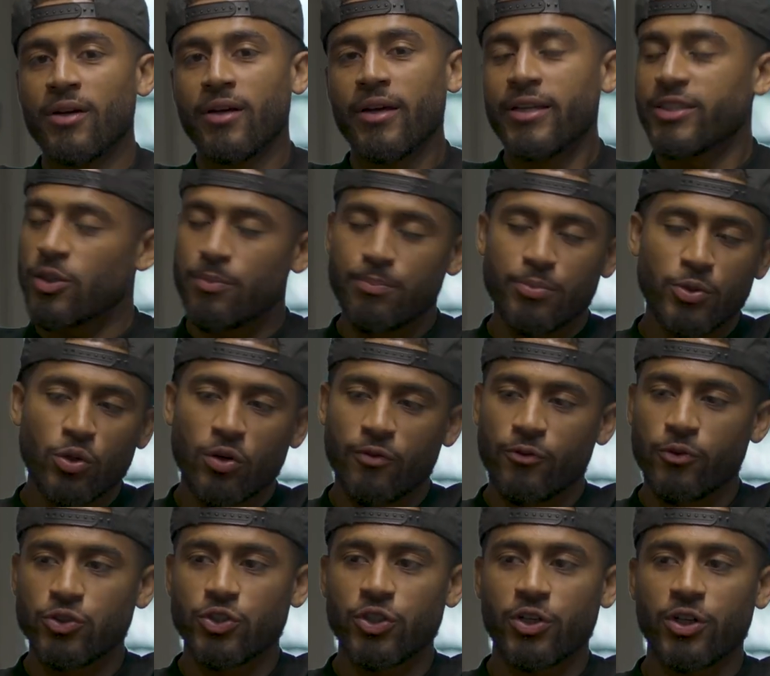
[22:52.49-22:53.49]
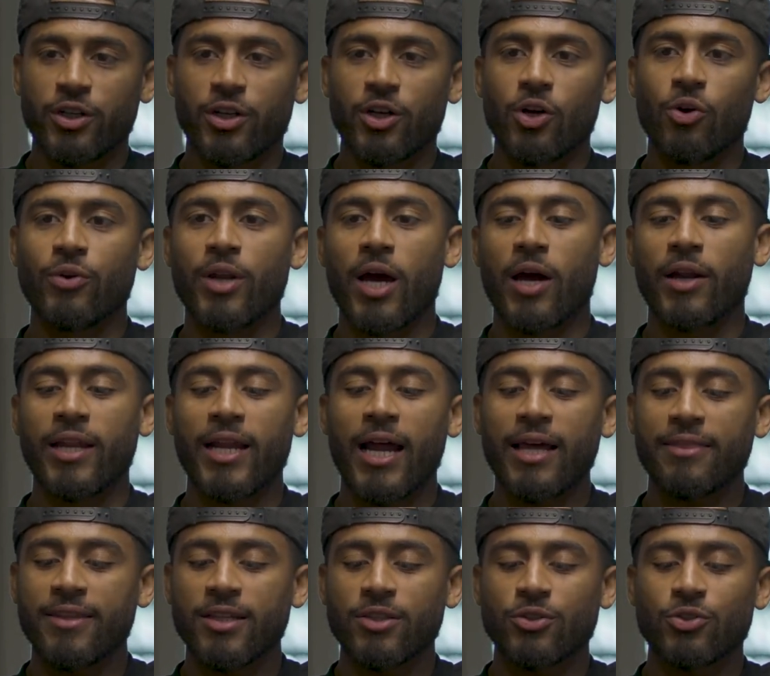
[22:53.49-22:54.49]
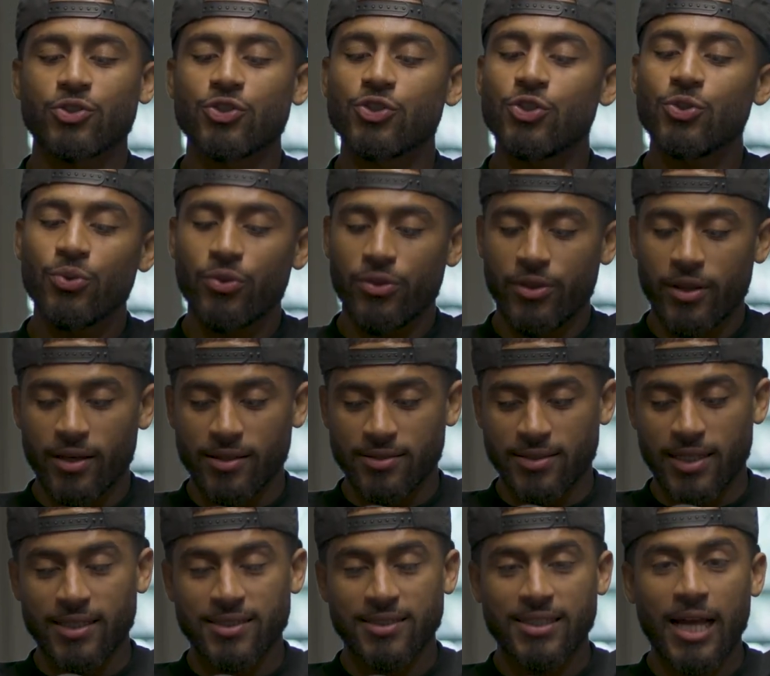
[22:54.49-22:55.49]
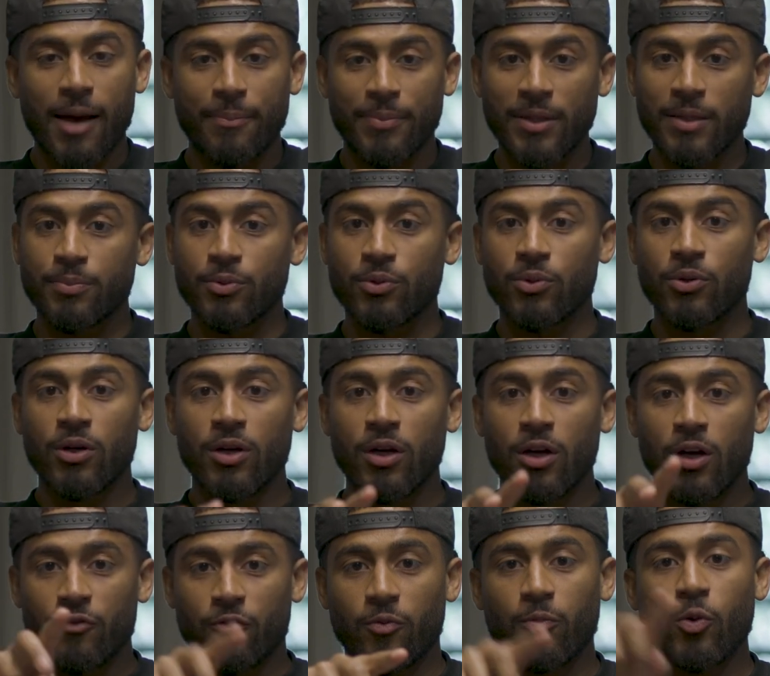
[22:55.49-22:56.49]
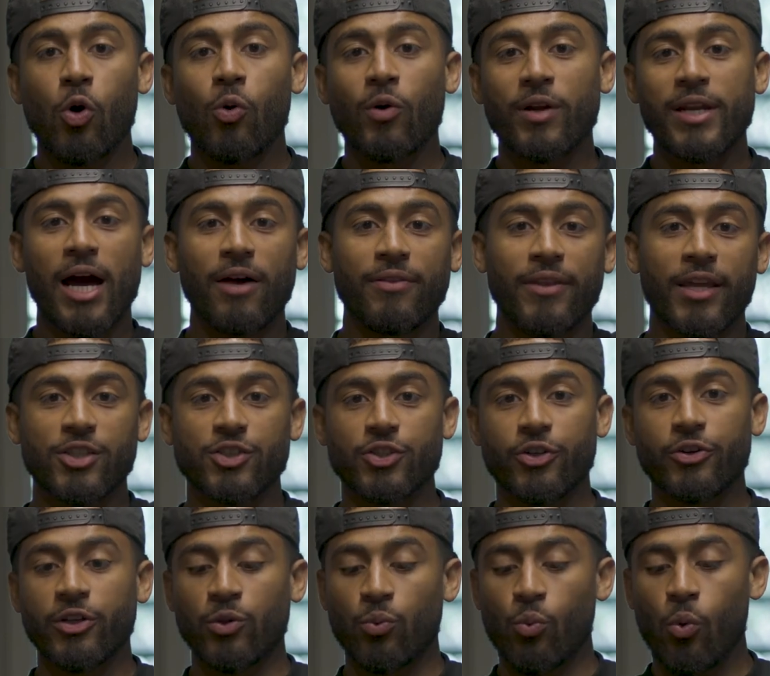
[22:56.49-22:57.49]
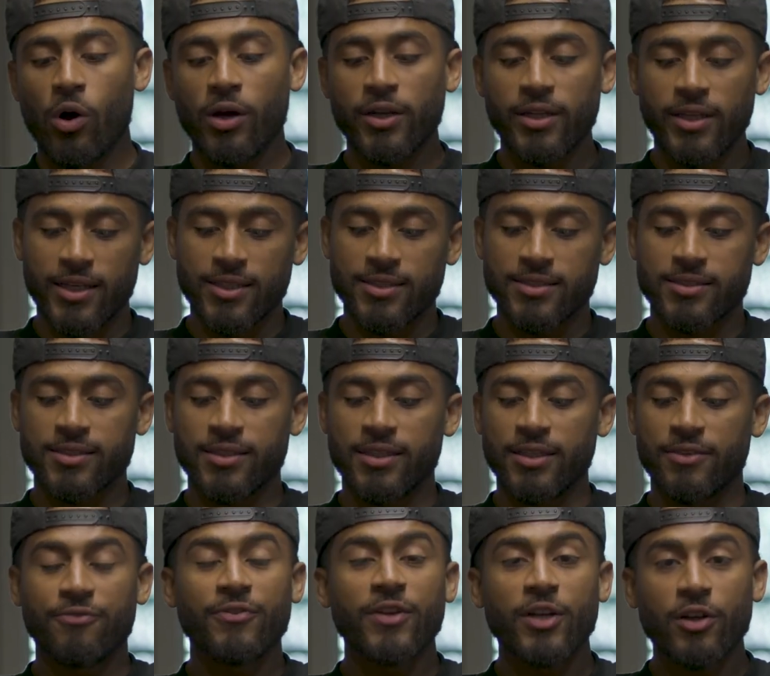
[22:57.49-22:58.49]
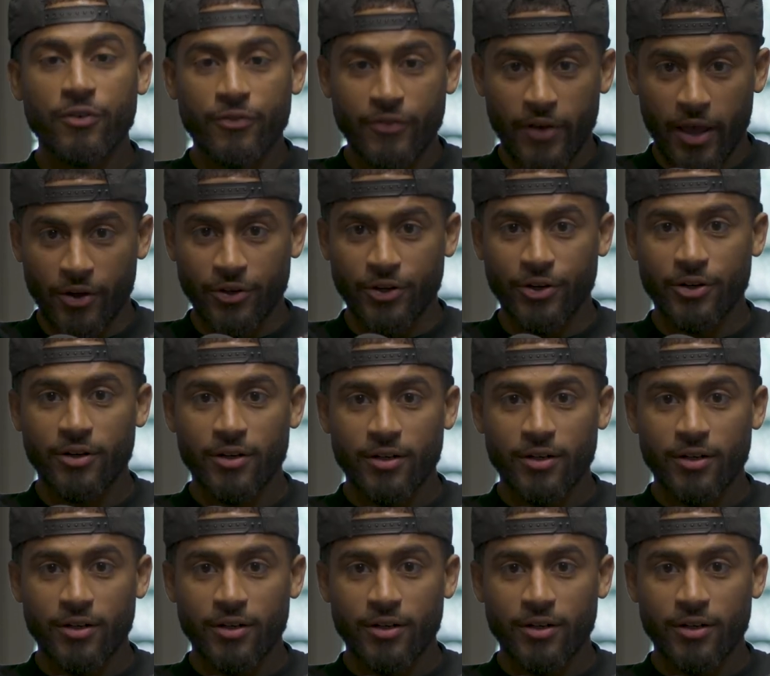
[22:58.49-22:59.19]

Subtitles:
It's a beautiful journey to go down. And I think there's two things that stop people from going down that journey. One is the fear of failure,